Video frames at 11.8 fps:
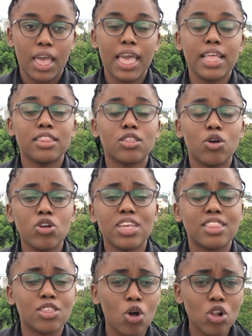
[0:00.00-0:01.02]
And
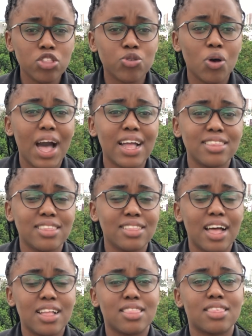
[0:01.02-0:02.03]
it also adds
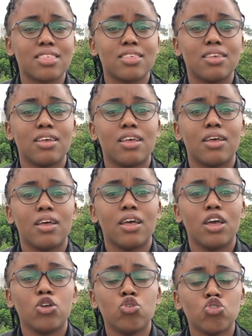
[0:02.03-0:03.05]
that
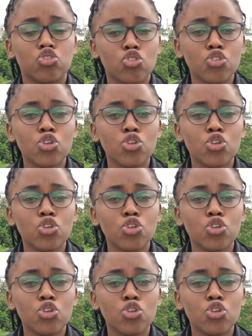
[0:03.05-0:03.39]
you should